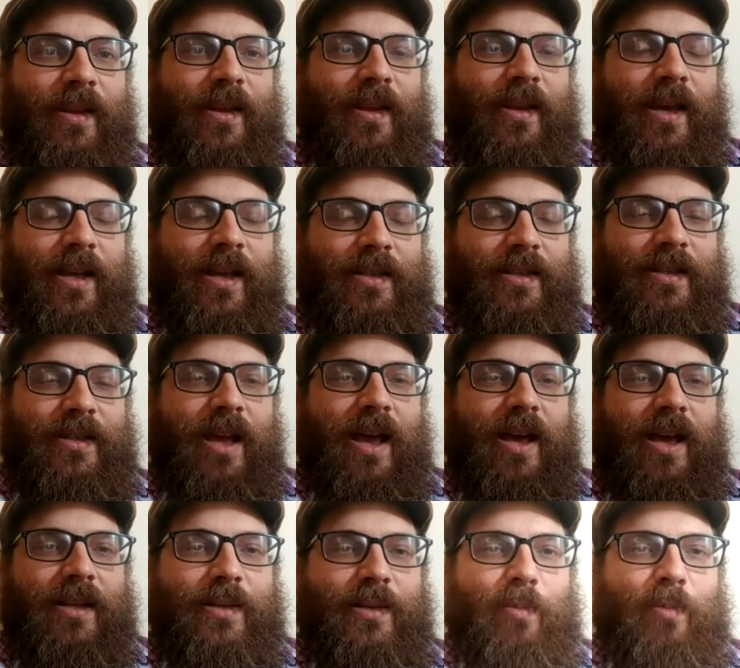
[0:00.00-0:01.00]
it's uh,
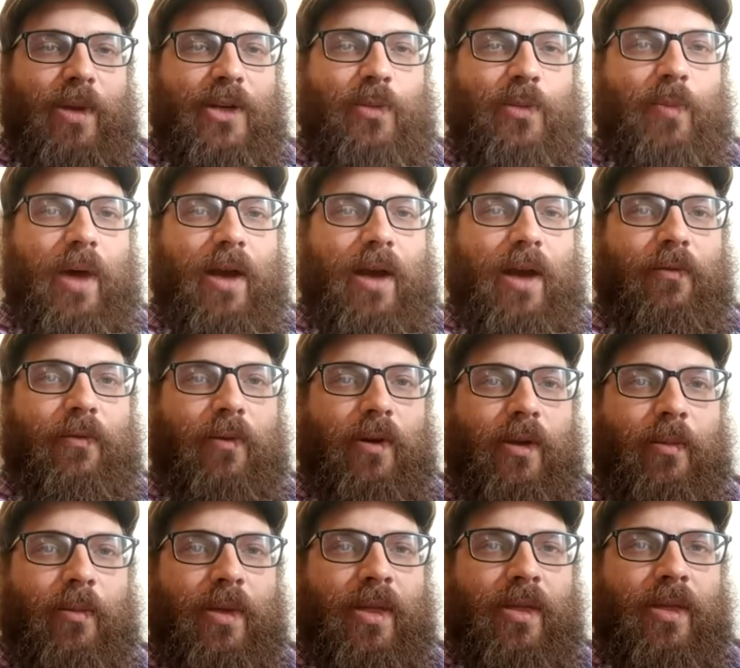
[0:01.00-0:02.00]
it's much better for
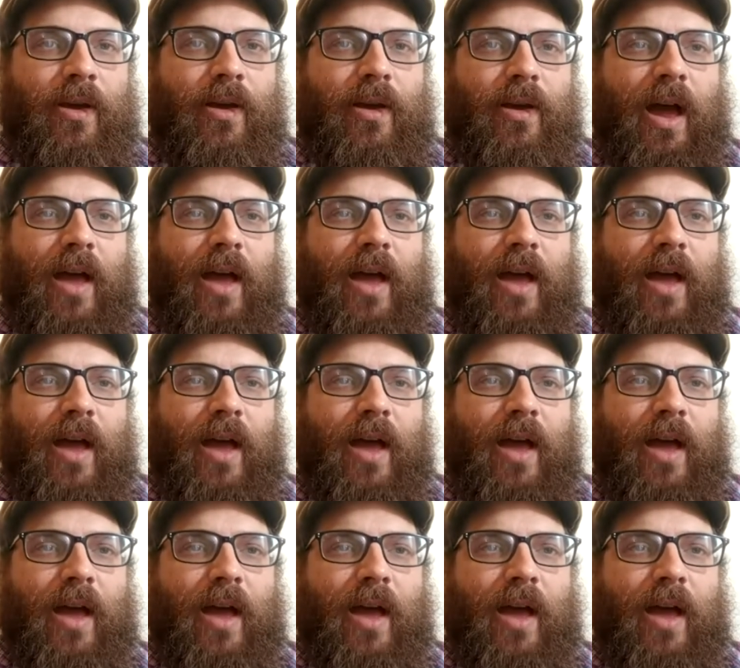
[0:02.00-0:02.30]
them and the